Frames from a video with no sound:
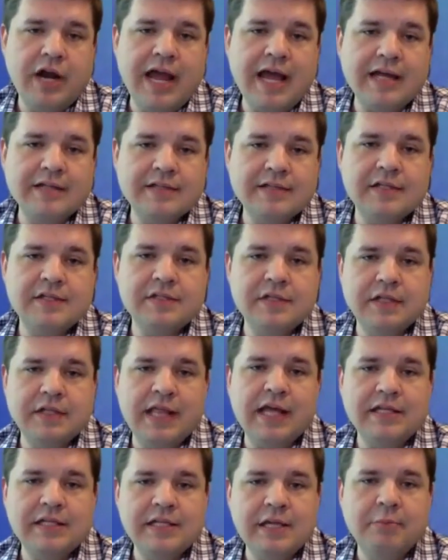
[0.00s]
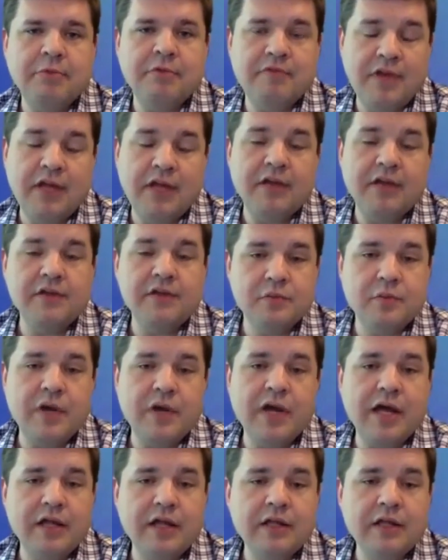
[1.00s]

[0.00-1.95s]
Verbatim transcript: accessing that type of aid as well.